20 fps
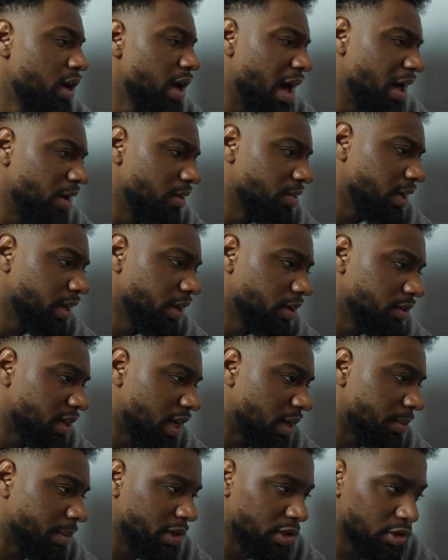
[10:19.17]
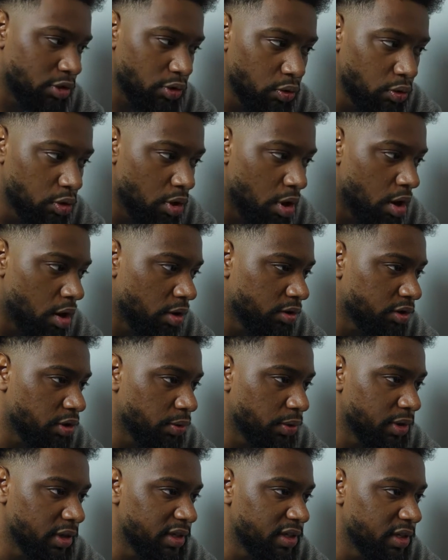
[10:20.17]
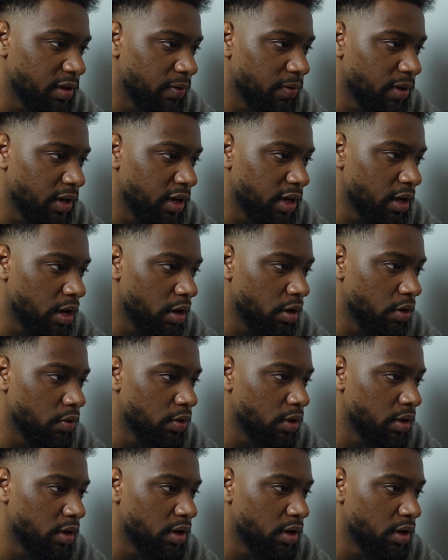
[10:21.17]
I don't think it'll take me too long to release a video